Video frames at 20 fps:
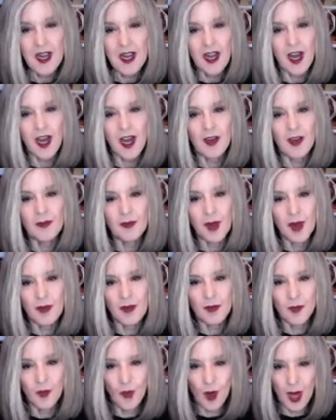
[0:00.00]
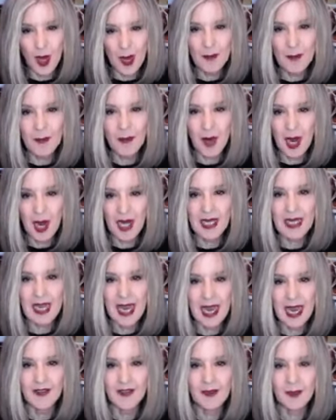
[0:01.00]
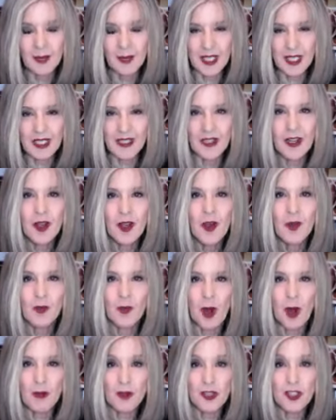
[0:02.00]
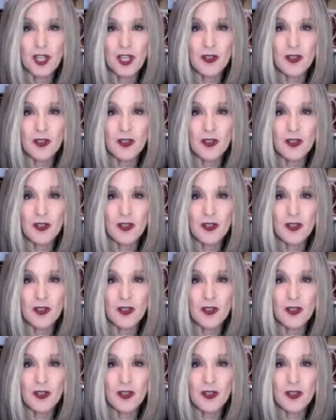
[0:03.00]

of what might have been, Robert J.